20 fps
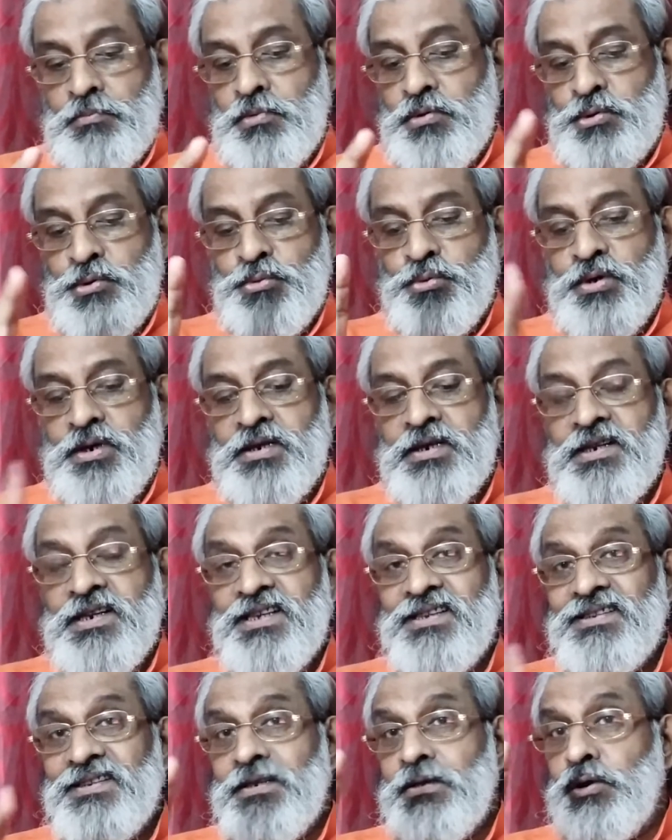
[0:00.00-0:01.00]
200
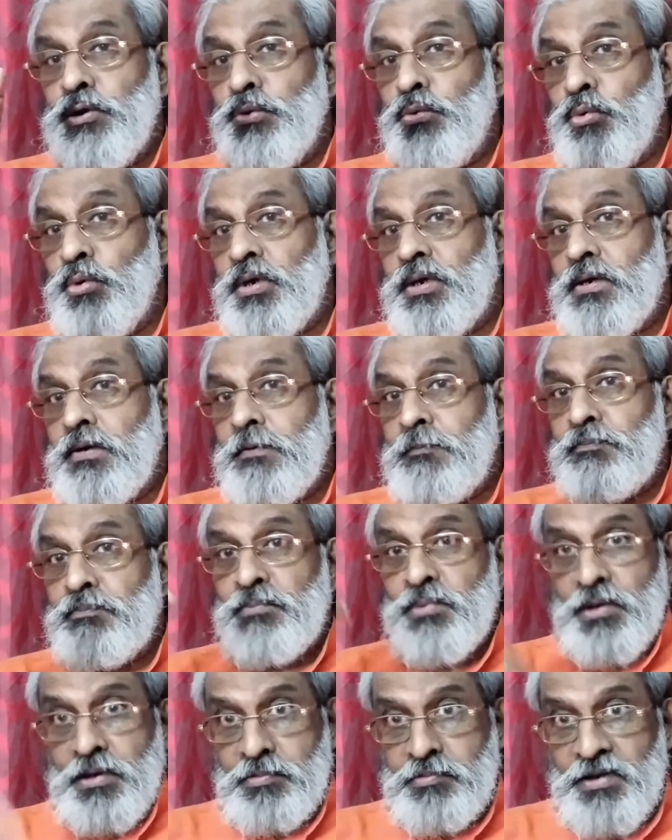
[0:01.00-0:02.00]
is in Newton
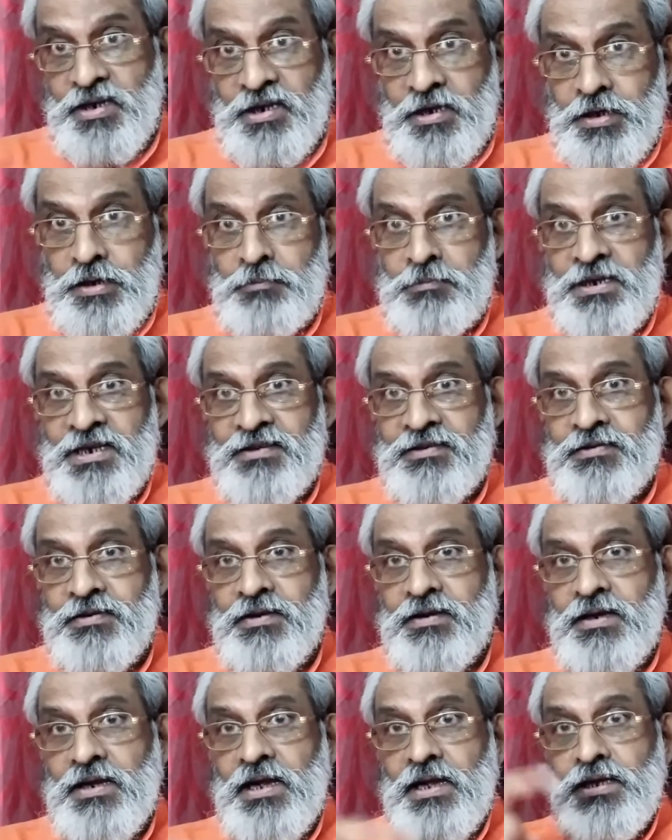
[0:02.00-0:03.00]
per
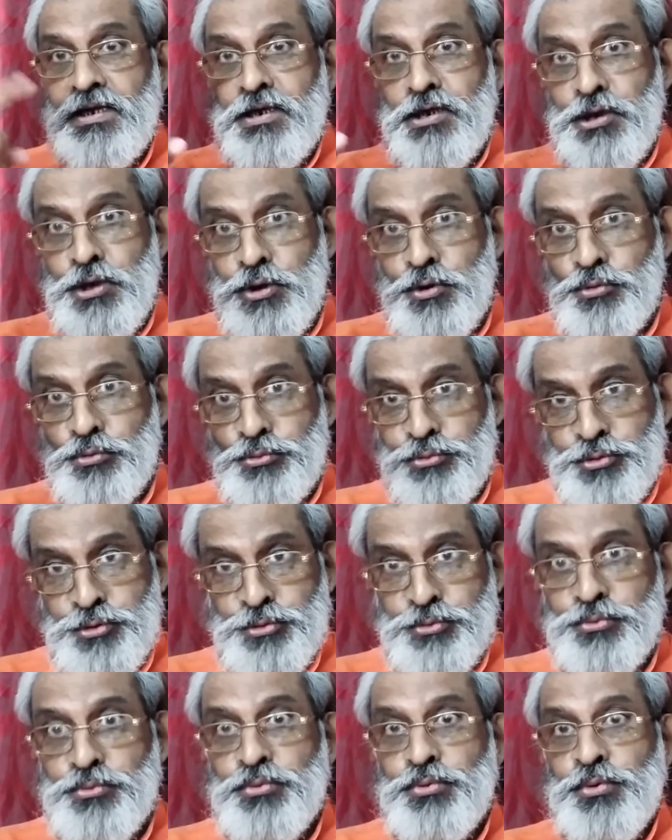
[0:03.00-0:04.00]
millimeter
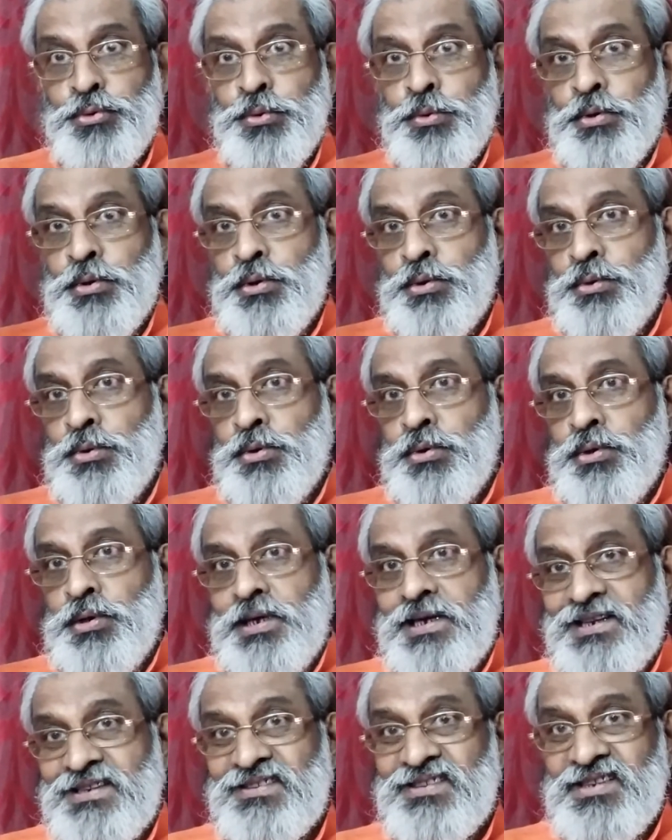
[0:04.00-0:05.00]
into
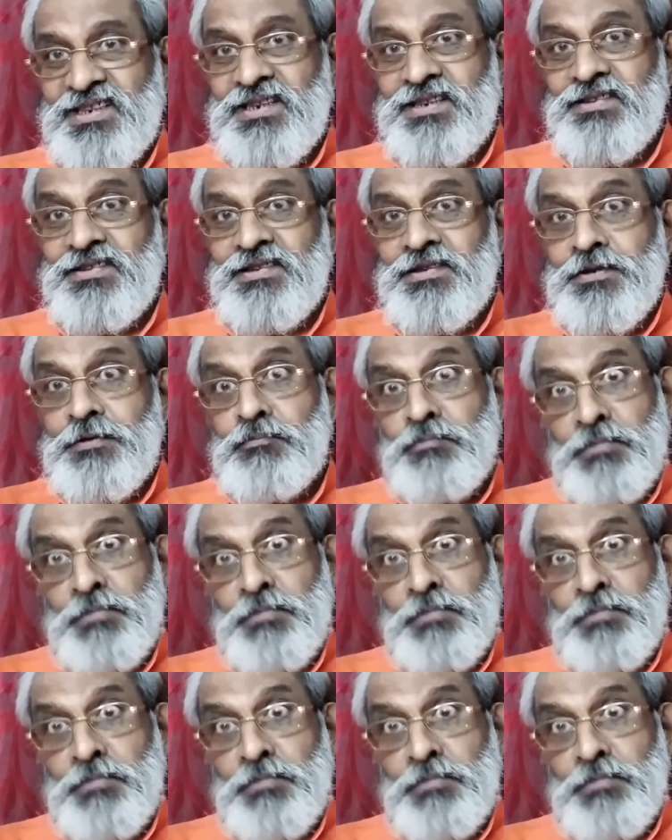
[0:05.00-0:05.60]
x is in